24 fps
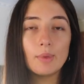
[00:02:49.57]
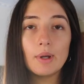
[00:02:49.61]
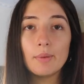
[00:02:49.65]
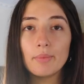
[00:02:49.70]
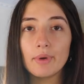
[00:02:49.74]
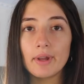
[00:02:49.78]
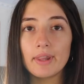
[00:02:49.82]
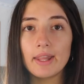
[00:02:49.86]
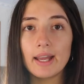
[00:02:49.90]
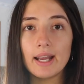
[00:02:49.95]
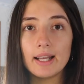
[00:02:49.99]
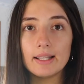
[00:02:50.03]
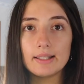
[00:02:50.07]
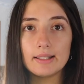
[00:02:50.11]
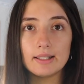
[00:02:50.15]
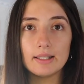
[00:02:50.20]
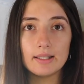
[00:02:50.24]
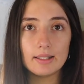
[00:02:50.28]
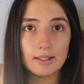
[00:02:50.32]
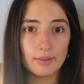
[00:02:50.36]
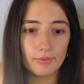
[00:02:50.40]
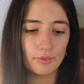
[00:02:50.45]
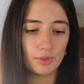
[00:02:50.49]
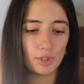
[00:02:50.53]
my brother has
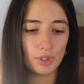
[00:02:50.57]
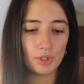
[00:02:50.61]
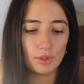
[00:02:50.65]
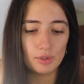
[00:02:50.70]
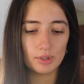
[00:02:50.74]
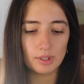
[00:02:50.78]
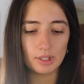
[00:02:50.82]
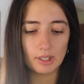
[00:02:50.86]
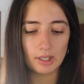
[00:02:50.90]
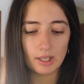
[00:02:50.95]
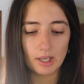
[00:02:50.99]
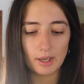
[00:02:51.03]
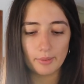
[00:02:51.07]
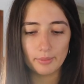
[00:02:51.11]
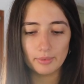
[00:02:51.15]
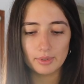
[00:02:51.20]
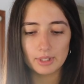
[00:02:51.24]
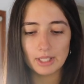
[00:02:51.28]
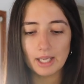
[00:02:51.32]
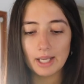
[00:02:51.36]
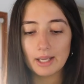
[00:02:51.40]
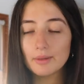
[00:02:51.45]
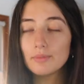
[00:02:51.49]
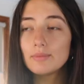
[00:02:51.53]
this. I've used it a couple
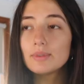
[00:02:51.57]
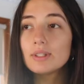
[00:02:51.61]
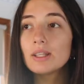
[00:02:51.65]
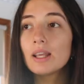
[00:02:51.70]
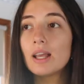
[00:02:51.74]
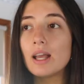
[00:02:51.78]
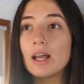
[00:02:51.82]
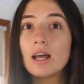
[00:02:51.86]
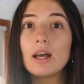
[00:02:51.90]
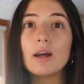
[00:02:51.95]
times.